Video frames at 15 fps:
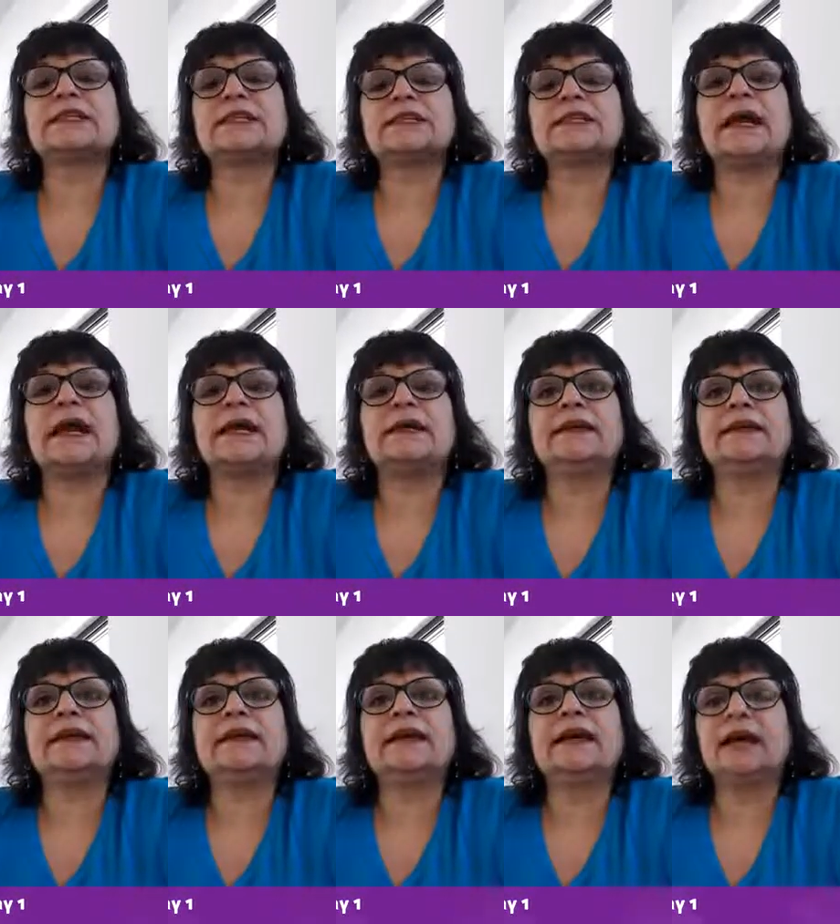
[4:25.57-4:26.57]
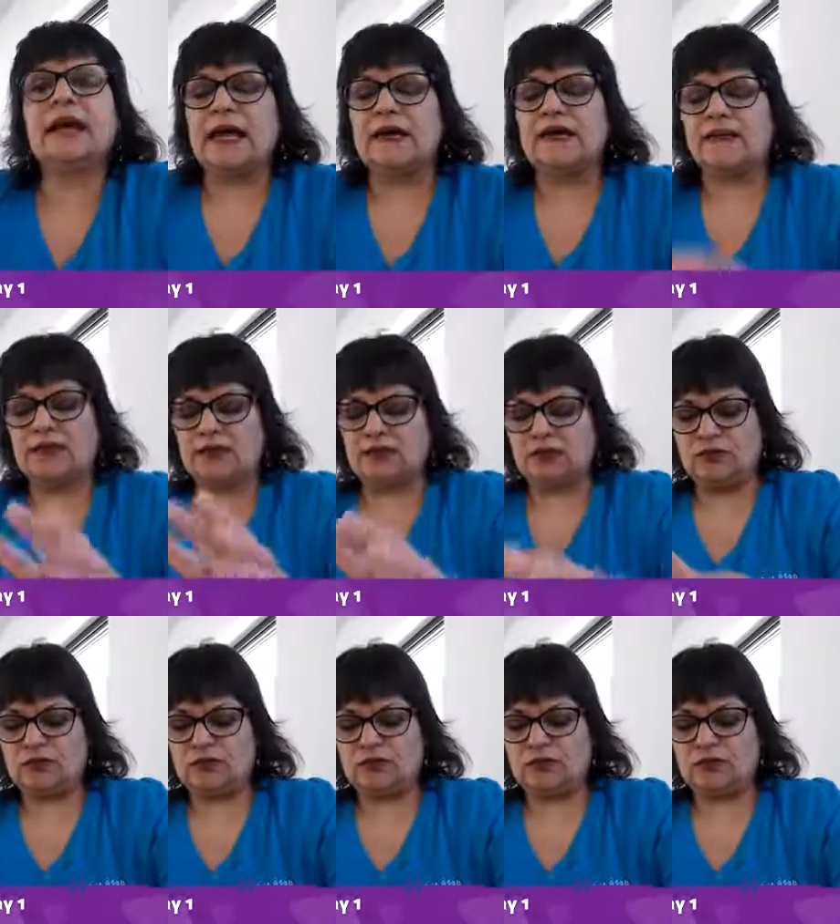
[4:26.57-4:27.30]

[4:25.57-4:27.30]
to 10, and then you